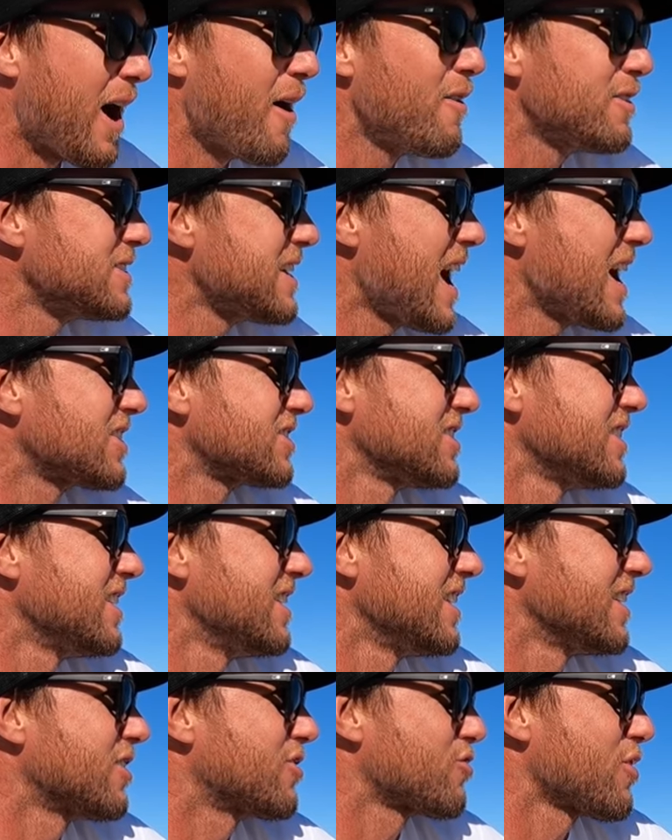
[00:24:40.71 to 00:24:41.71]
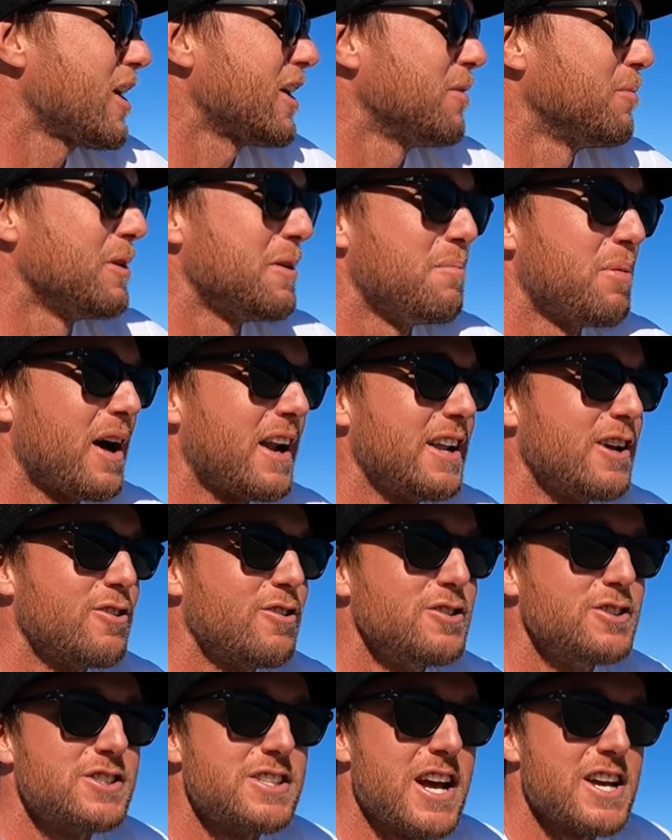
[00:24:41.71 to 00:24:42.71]
that was actually an incredibly bloody
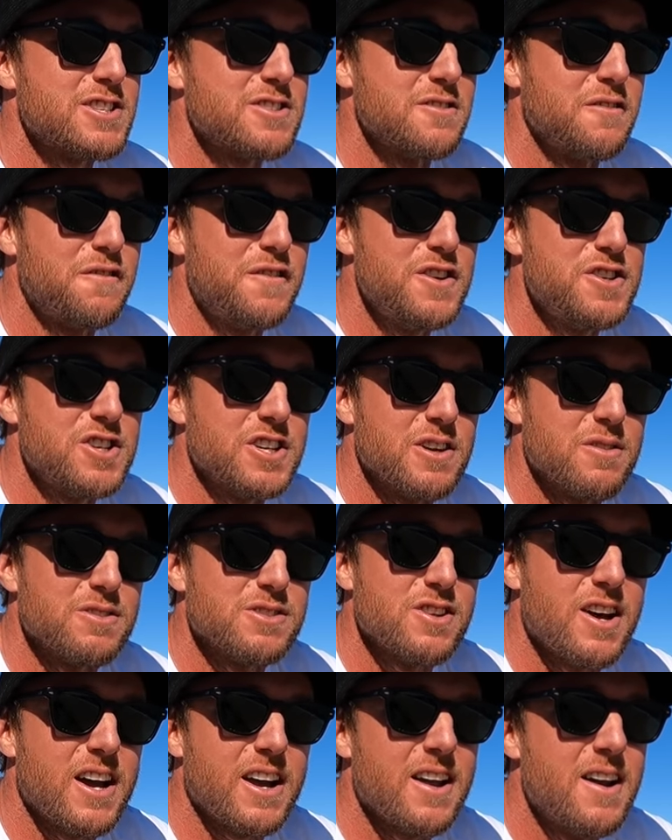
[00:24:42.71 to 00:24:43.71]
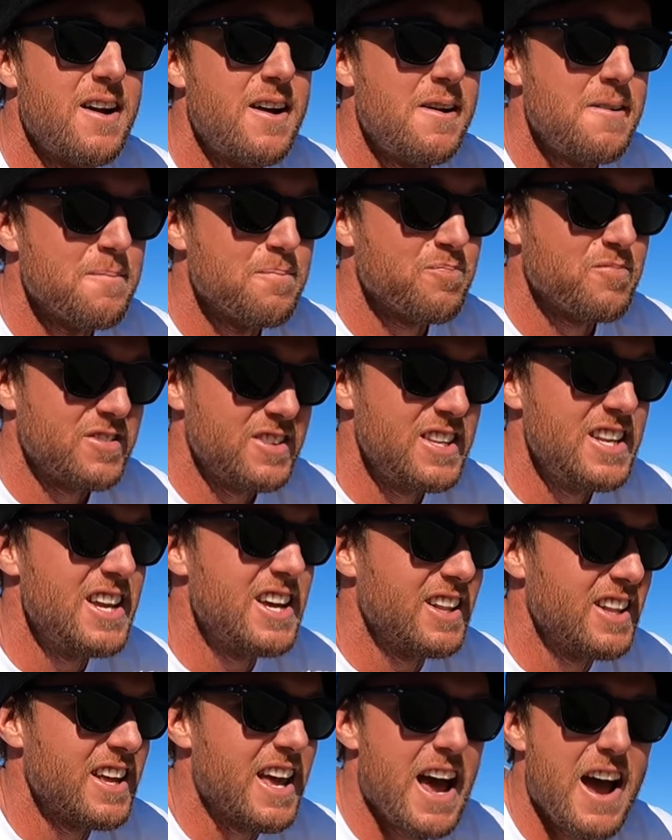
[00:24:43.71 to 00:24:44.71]
good session fishing. It was like
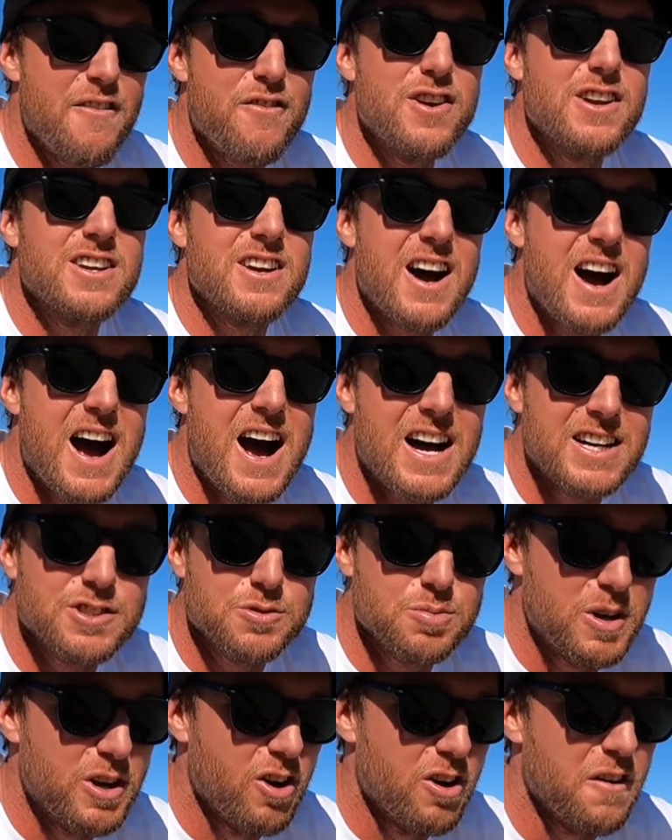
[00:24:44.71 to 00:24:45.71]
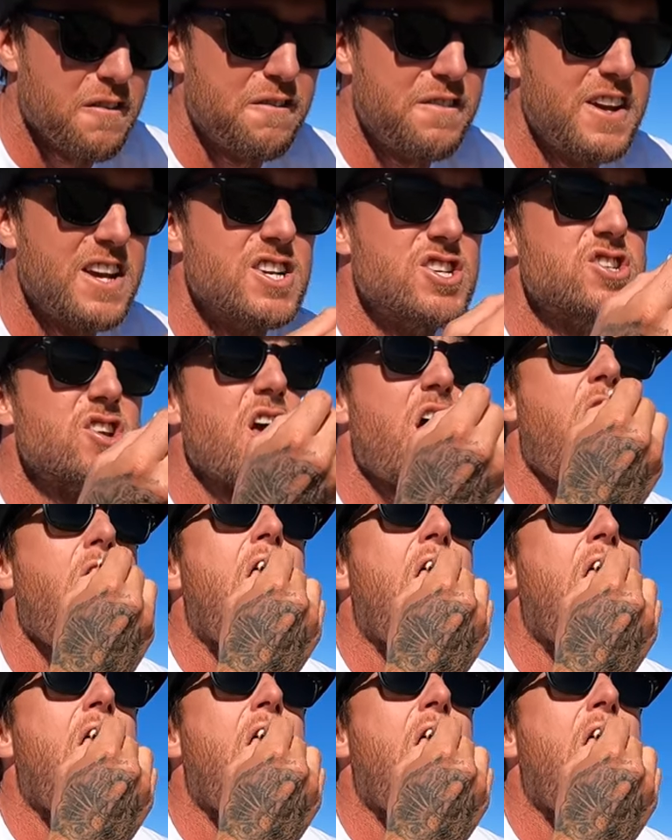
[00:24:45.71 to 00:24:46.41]
nearly every cast we got a fish.